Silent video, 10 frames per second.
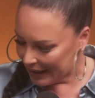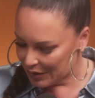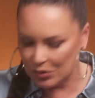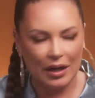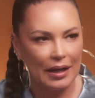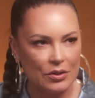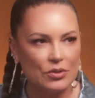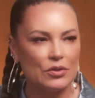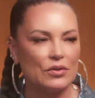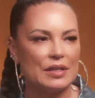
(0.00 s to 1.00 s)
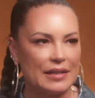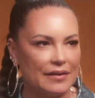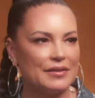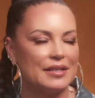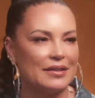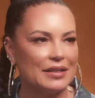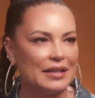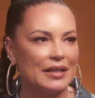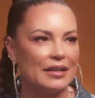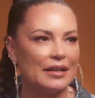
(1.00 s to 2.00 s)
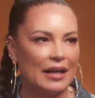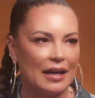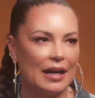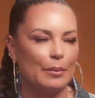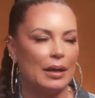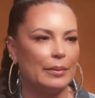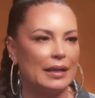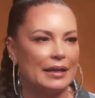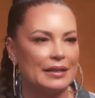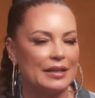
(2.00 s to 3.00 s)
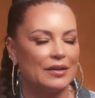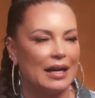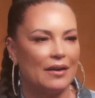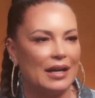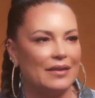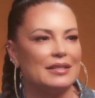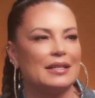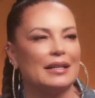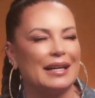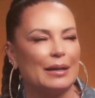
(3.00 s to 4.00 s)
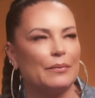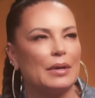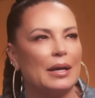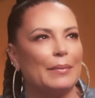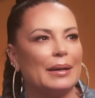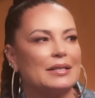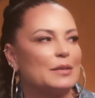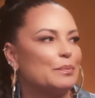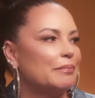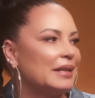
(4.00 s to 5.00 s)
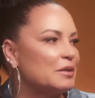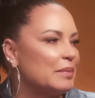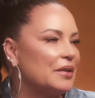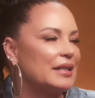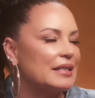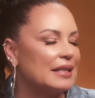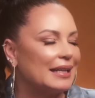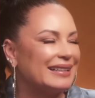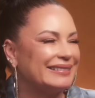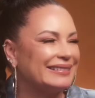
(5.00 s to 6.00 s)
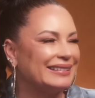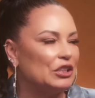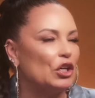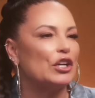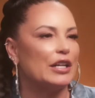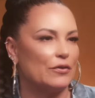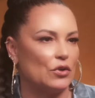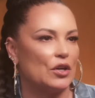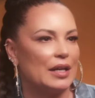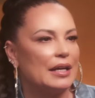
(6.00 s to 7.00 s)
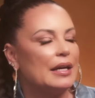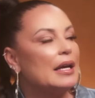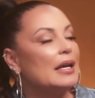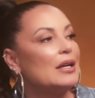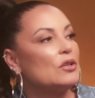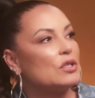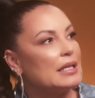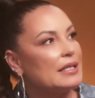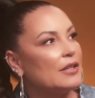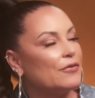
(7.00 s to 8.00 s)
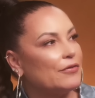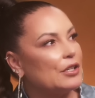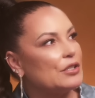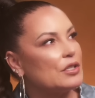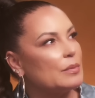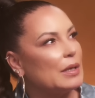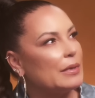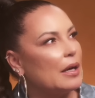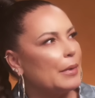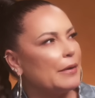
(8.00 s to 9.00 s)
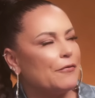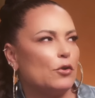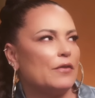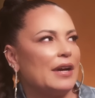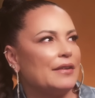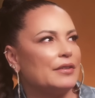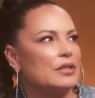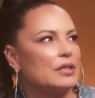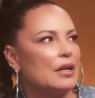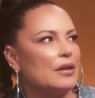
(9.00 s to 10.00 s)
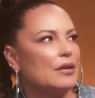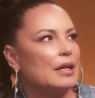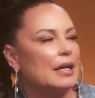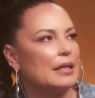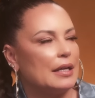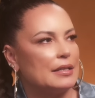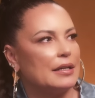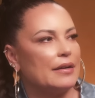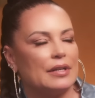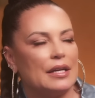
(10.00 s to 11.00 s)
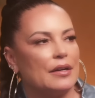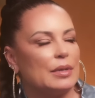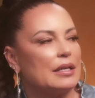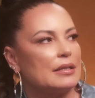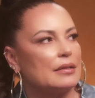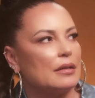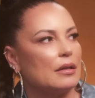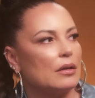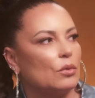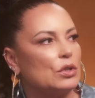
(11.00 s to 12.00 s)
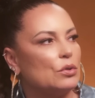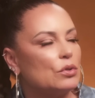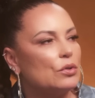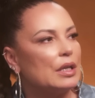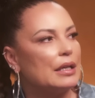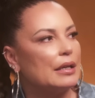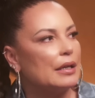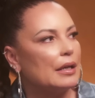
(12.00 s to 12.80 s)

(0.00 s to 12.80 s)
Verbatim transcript: I do. I used to do this every single mm, year. Mm. I, am mm-hmm. I'm, I'm like a year out, haven't done it, and I'm my my spirit is like you yearning do it. for it's it. time. So I did it first. Maybe I'm like four or five years ago, and then I did it every year because when you do it,